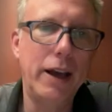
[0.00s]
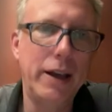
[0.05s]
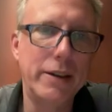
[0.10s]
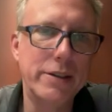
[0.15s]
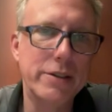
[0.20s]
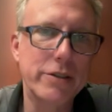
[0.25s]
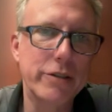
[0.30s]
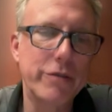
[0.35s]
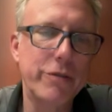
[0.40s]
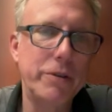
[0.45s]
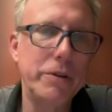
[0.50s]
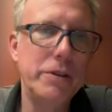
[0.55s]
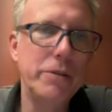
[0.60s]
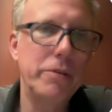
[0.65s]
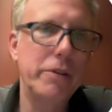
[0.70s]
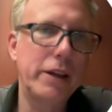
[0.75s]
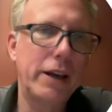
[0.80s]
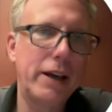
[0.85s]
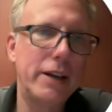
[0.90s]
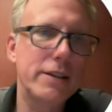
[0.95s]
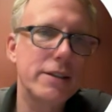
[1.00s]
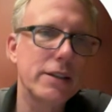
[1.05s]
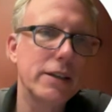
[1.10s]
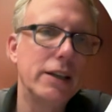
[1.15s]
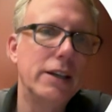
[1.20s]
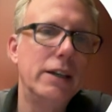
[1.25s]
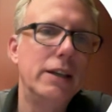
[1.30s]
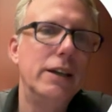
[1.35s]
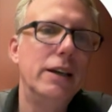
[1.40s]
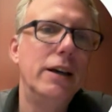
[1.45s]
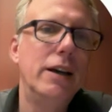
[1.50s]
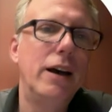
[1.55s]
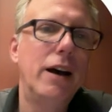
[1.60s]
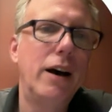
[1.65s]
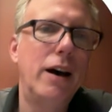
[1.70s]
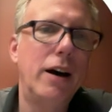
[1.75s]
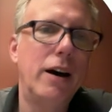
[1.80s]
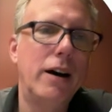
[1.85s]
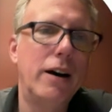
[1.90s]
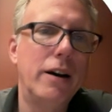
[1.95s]
so if we do that,
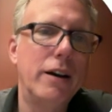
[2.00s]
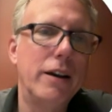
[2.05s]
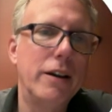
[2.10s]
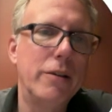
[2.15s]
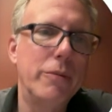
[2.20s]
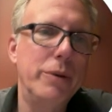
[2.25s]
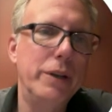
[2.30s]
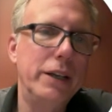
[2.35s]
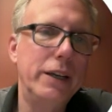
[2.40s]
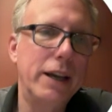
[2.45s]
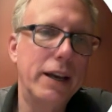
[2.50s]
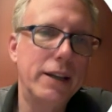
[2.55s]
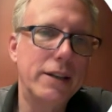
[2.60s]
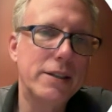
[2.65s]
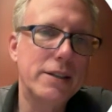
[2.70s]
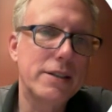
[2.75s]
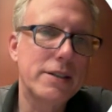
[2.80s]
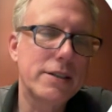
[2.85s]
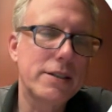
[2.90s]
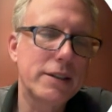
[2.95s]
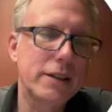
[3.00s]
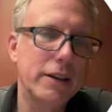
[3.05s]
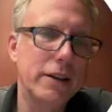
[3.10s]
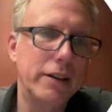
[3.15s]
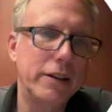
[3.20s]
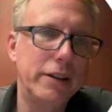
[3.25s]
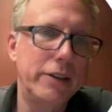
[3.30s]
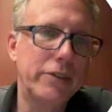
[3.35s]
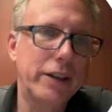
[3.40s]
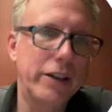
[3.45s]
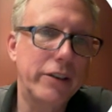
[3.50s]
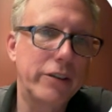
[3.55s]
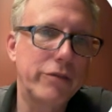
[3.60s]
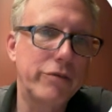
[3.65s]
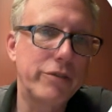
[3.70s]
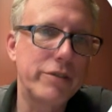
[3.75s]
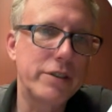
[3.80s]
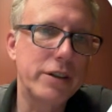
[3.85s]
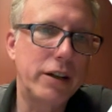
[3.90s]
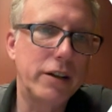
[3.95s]
we get these kinds of
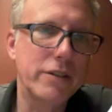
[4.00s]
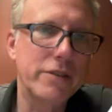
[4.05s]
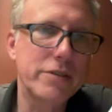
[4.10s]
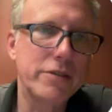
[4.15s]
results.